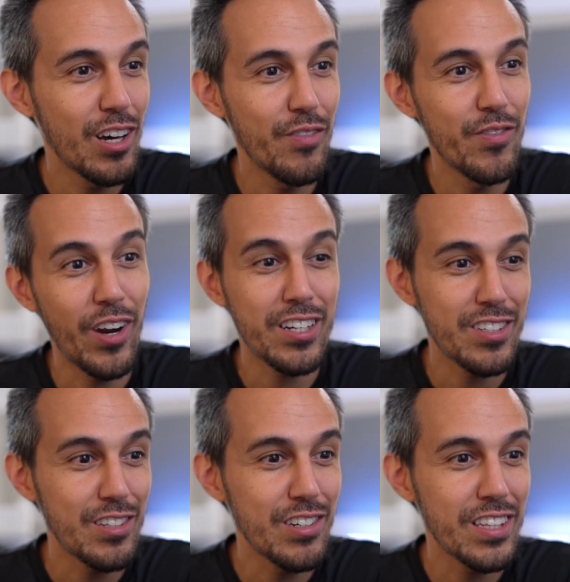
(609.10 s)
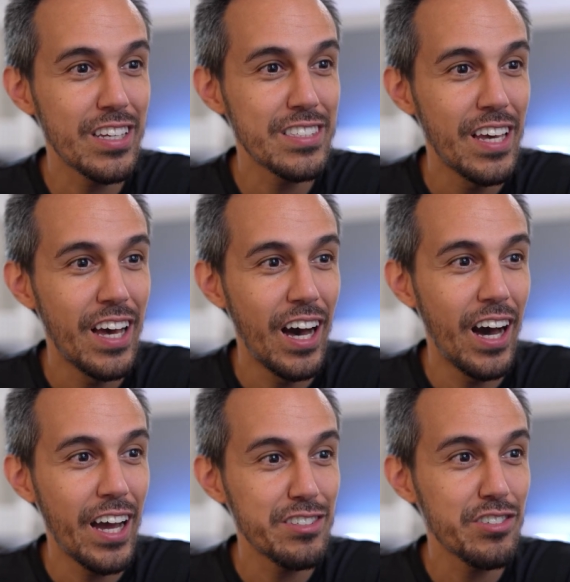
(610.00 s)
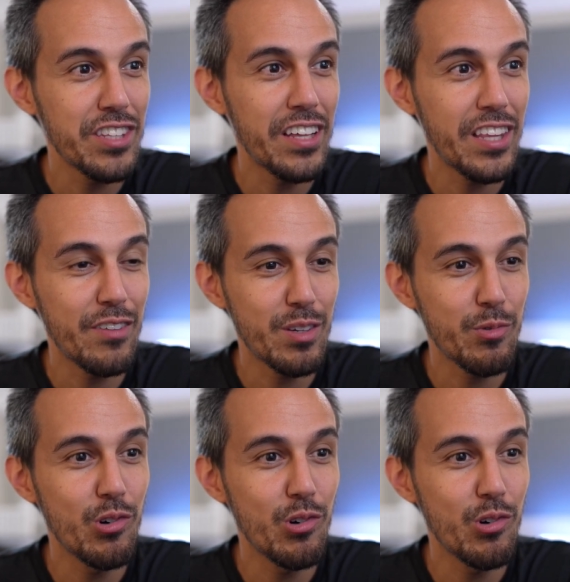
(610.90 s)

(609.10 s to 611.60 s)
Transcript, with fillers: they're actually doing this. Uh, I also thought they have some cool